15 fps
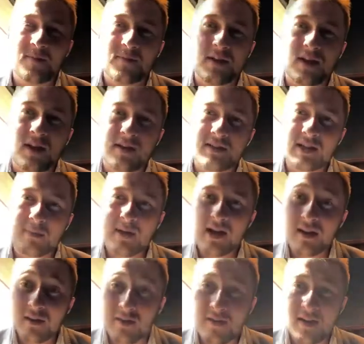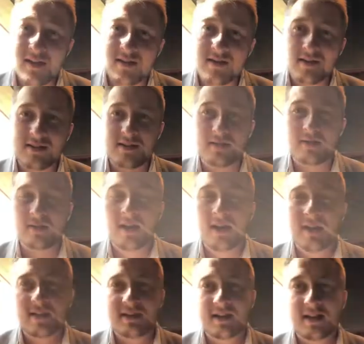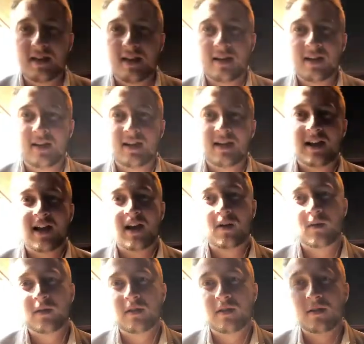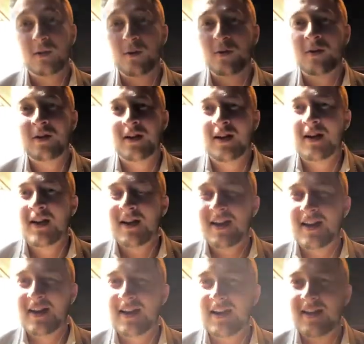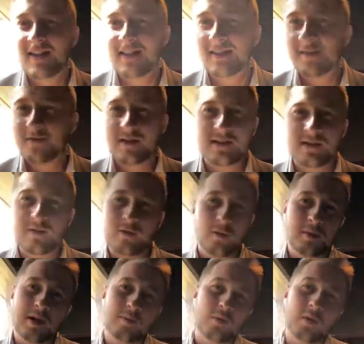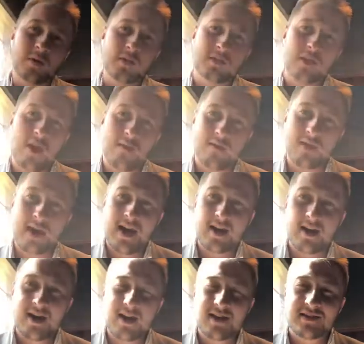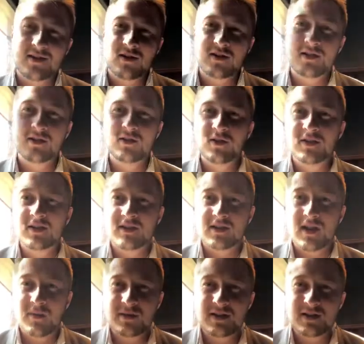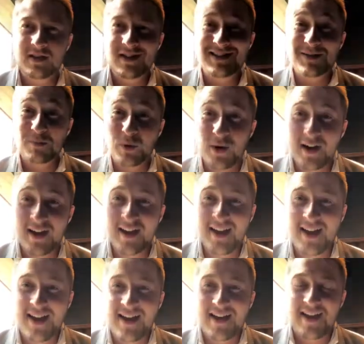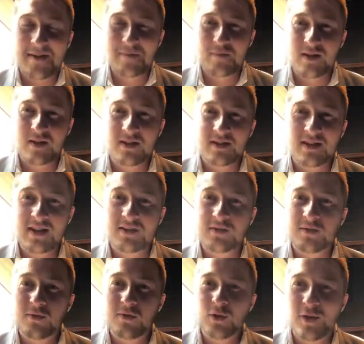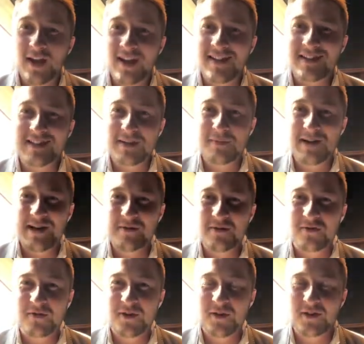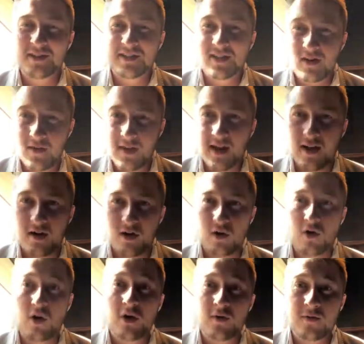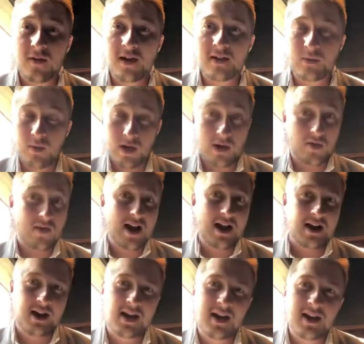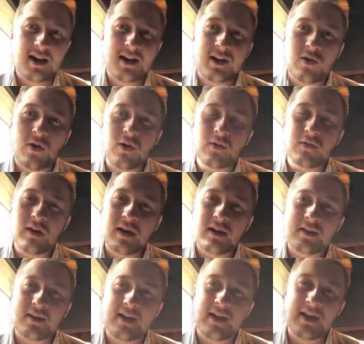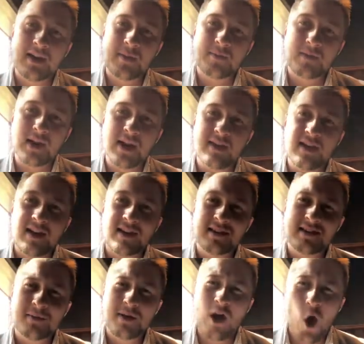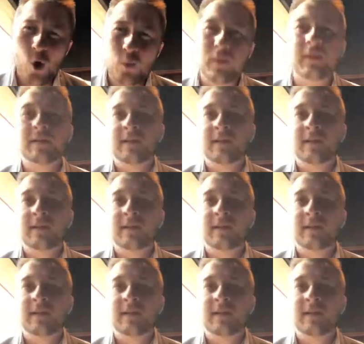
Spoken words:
kind of step out in faith and to seek an encounter with the Lord. And I think the festival will be a brilliant time for that. And so just to use this time as a chance to pray, these next few days to be able to focus in on that, on your own faith, where you're at in your own faith, and then to be open